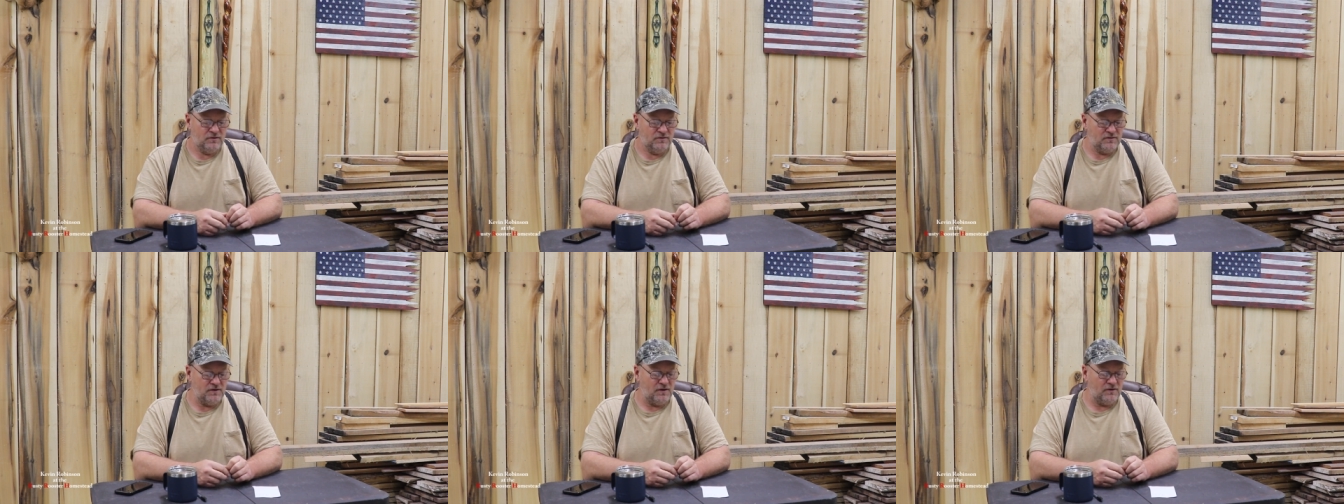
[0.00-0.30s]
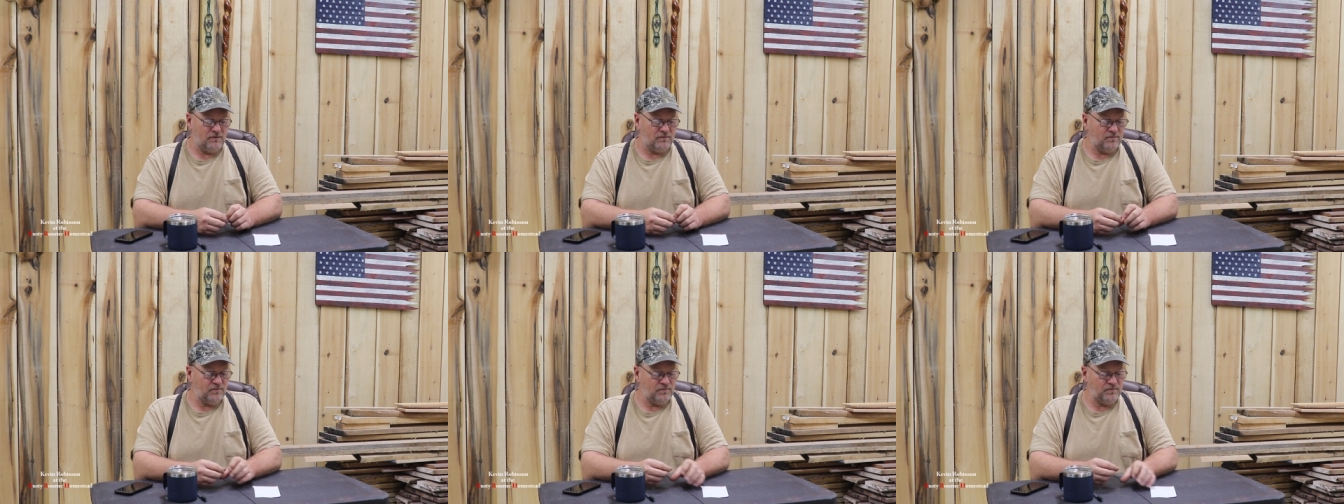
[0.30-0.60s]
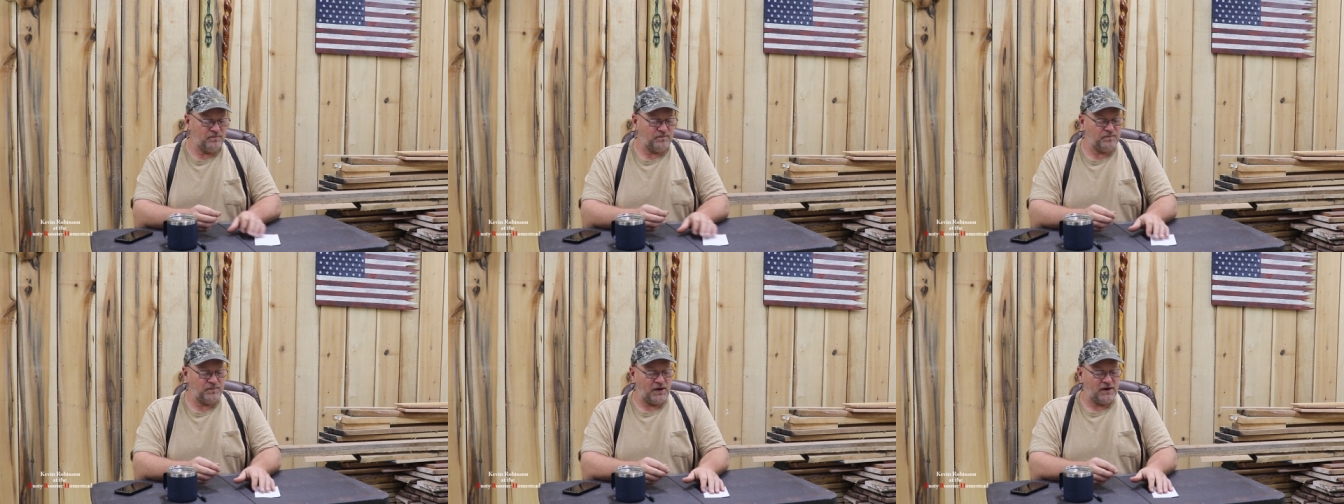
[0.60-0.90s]
Now,
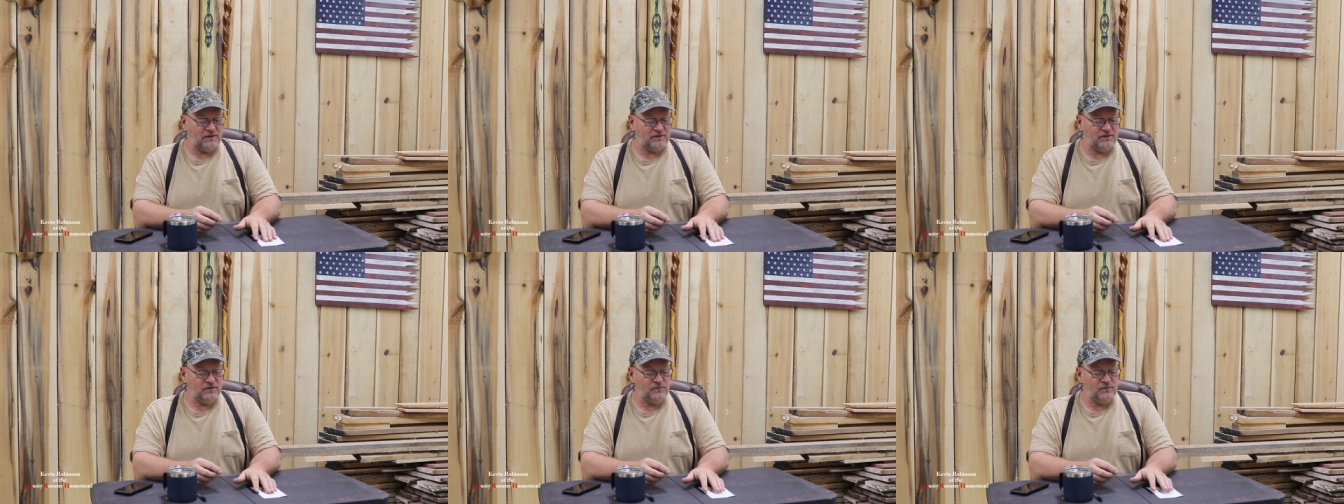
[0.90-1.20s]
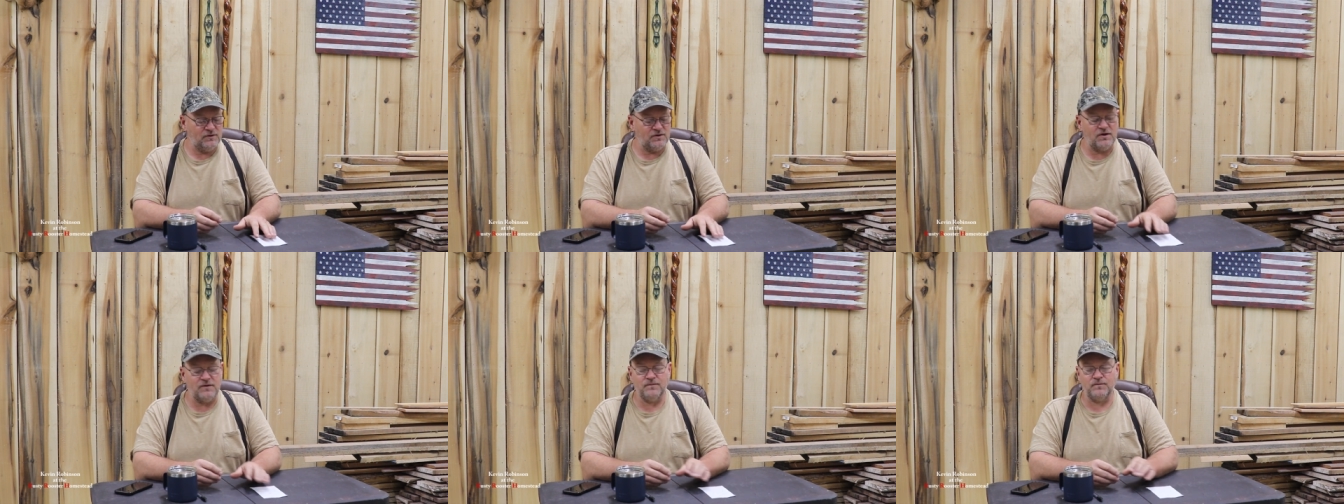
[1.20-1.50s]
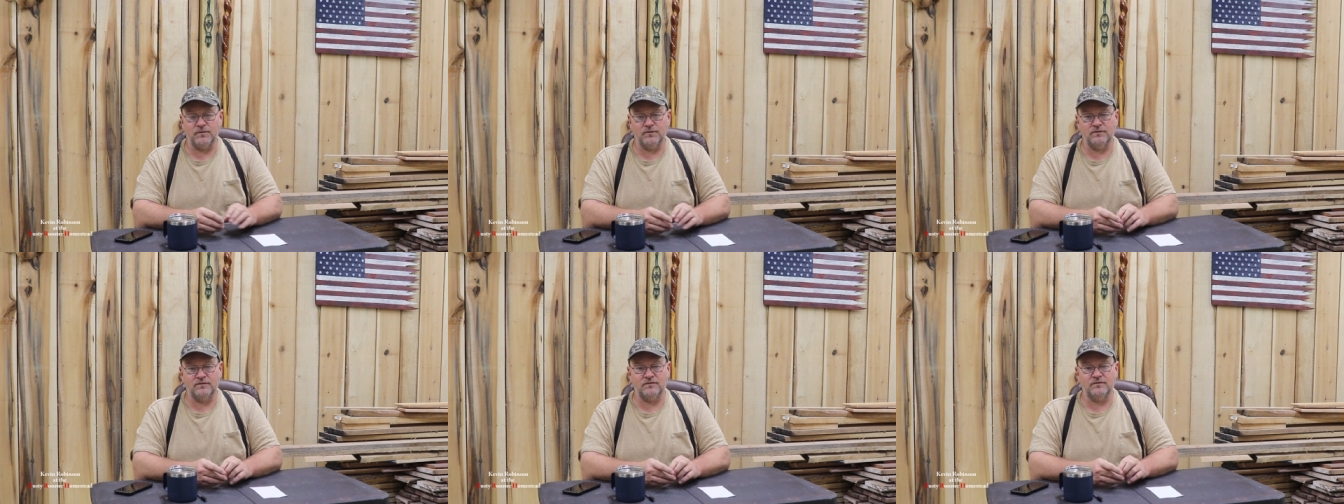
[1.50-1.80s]
back to when I
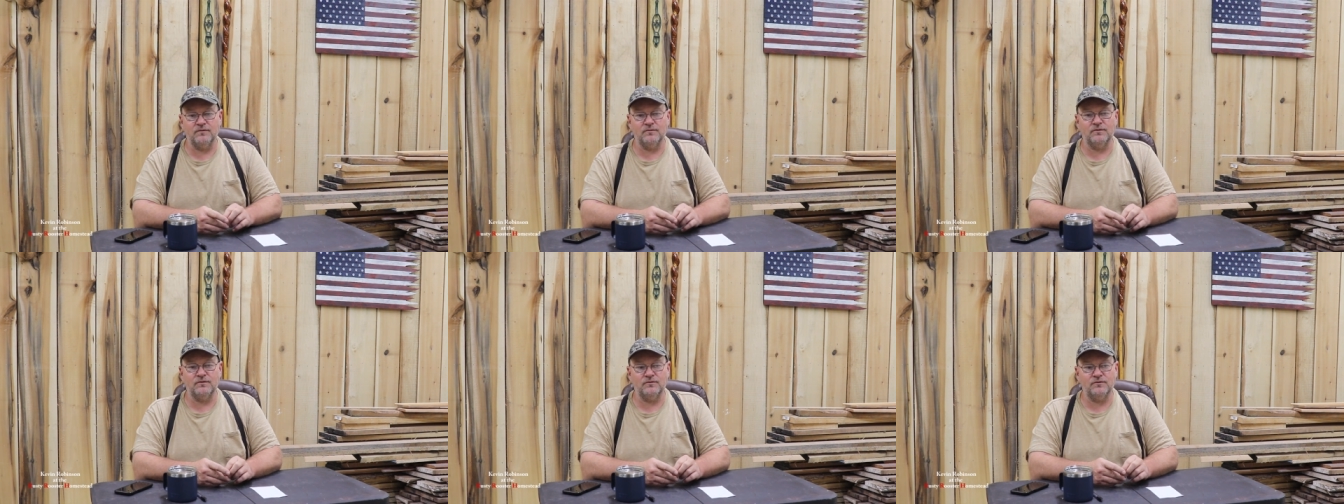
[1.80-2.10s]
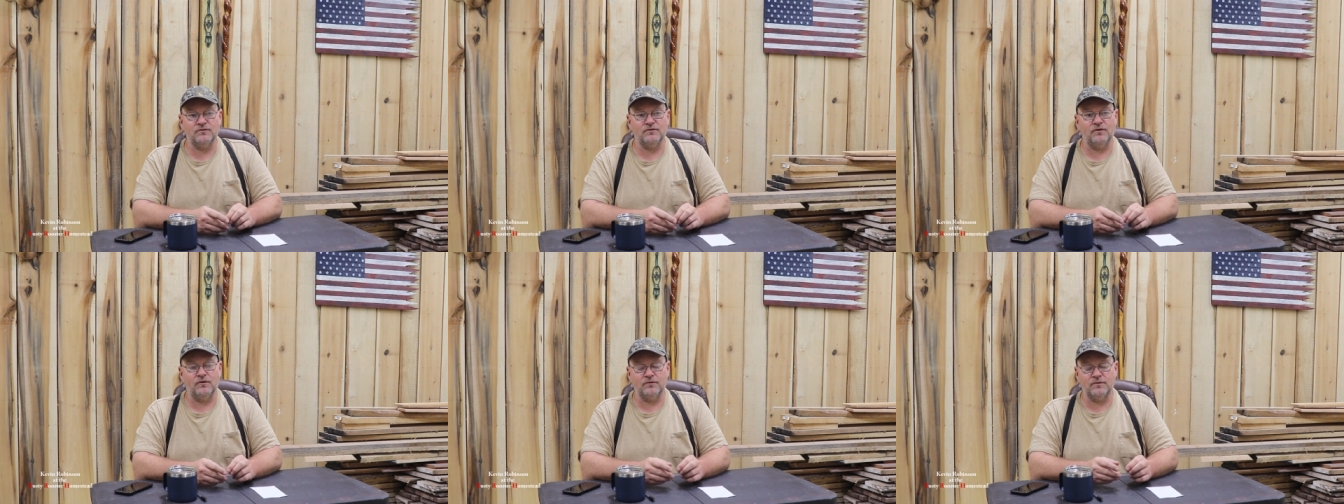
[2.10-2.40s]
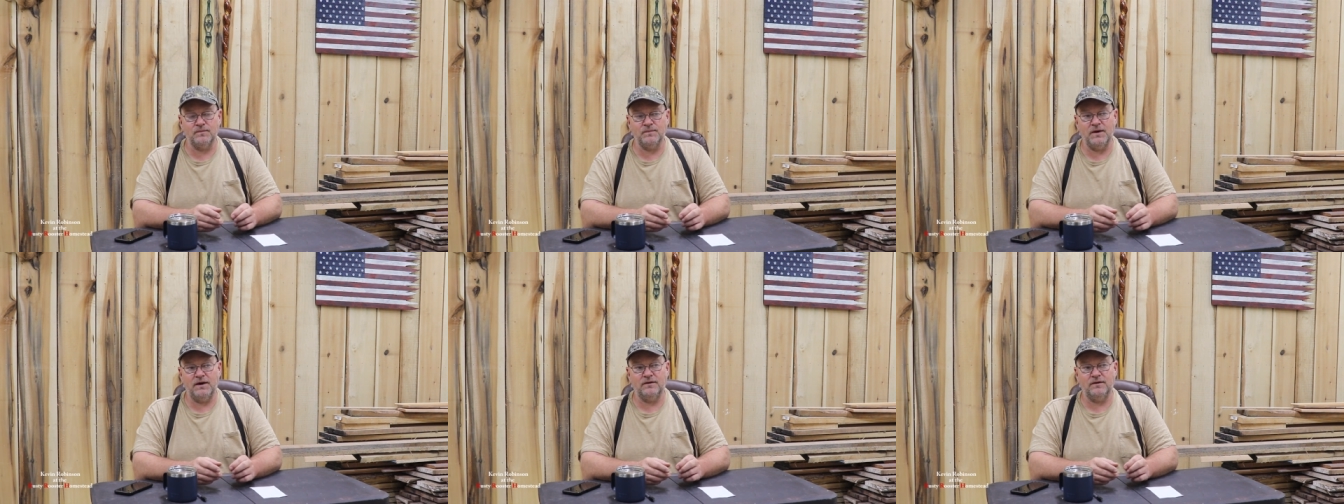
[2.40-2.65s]
first started